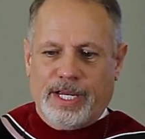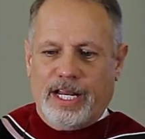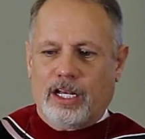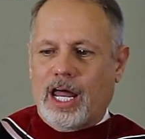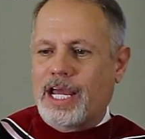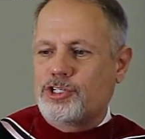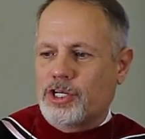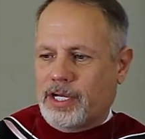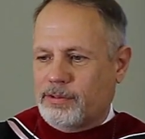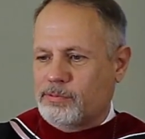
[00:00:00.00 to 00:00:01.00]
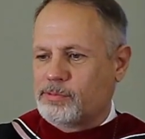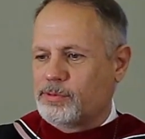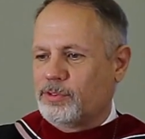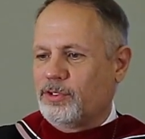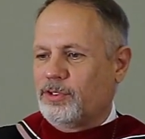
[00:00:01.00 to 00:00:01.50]
And Elisha,
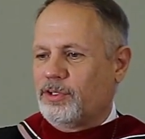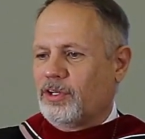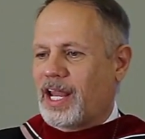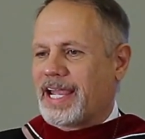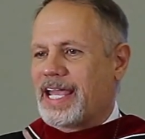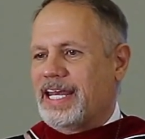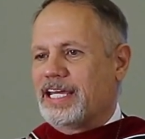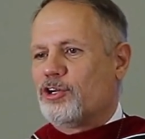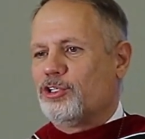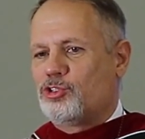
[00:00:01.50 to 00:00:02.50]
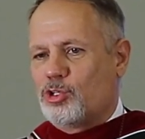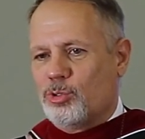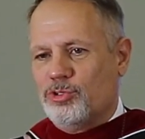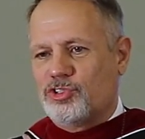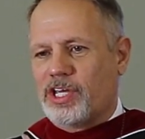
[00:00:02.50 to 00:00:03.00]
like any good
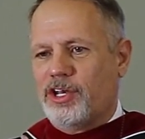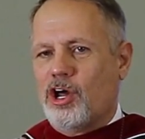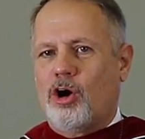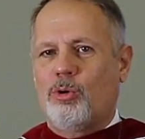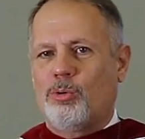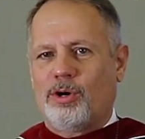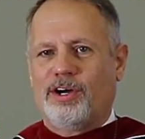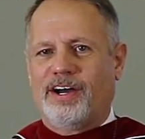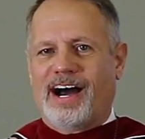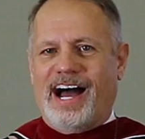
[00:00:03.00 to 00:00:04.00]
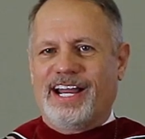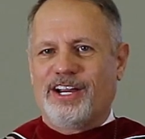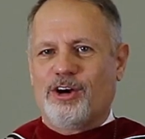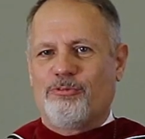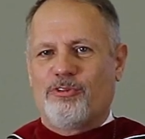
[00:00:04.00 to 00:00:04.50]
student, said, no, I
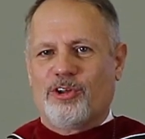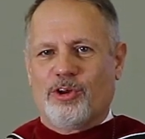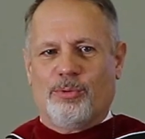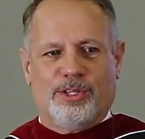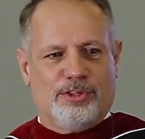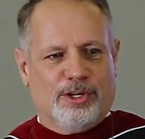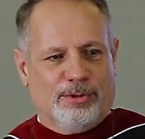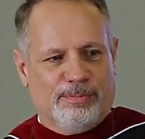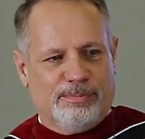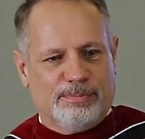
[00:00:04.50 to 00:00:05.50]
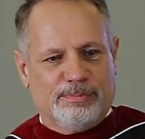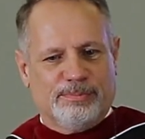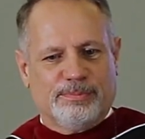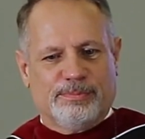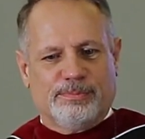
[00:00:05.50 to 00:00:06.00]
can go further with you.
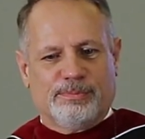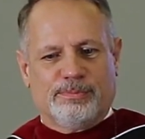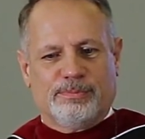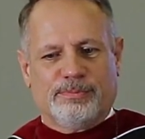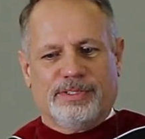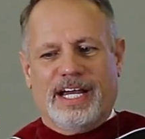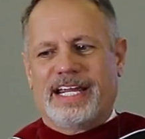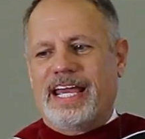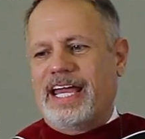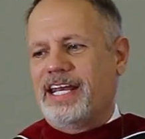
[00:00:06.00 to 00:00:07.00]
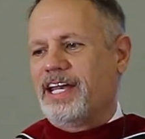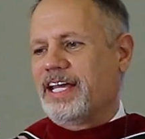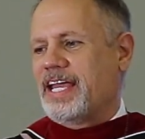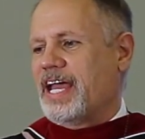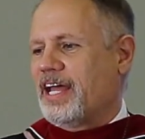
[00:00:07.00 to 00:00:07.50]
Again and
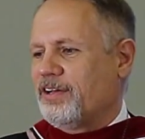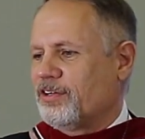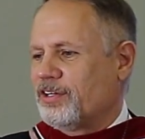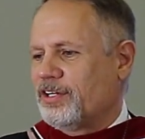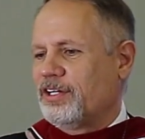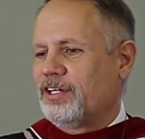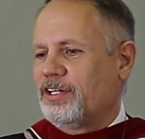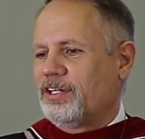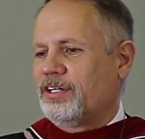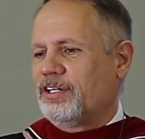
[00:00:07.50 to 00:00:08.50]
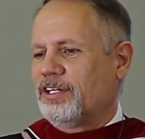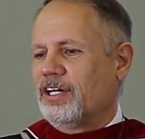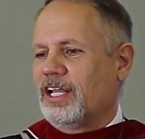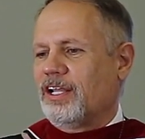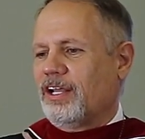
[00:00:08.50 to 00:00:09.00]
again,
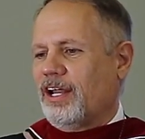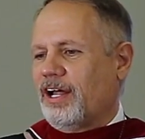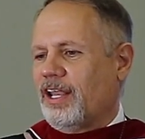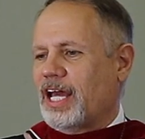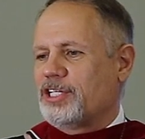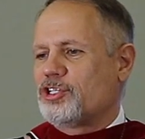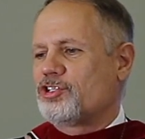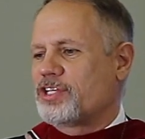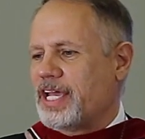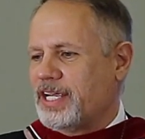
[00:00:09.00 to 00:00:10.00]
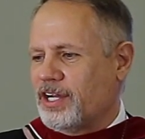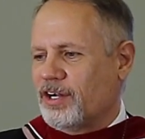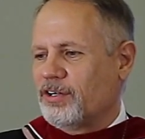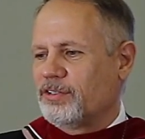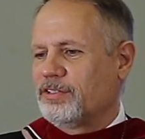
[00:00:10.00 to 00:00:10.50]
Elisha, stay
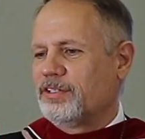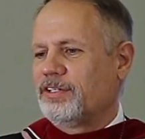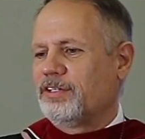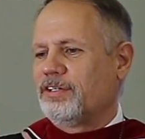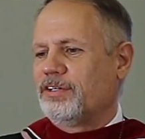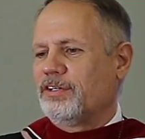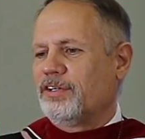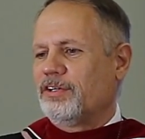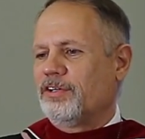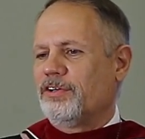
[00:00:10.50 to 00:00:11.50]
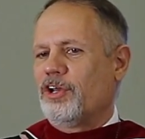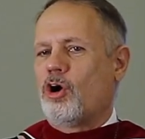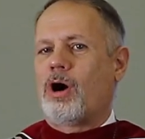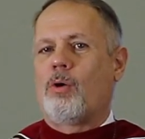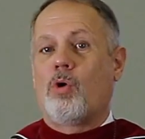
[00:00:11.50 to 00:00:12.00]
here.
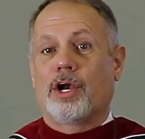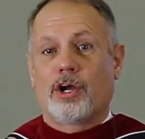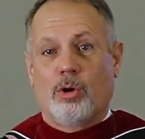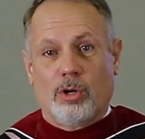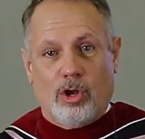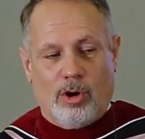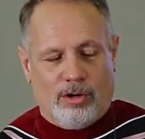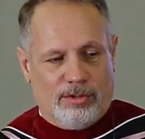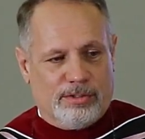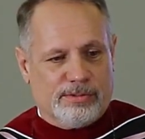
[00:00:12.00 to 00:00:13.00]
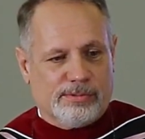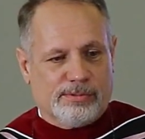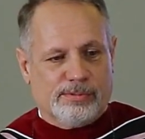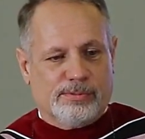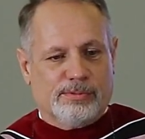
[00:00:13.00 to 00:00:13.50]
No, I want to go alone.
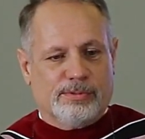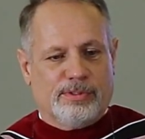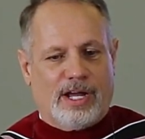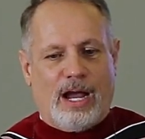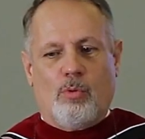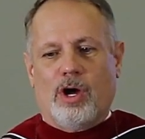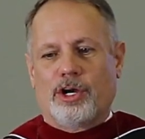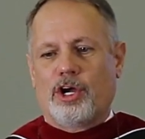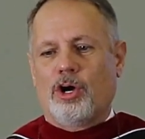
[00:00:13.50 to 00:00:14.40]
I want to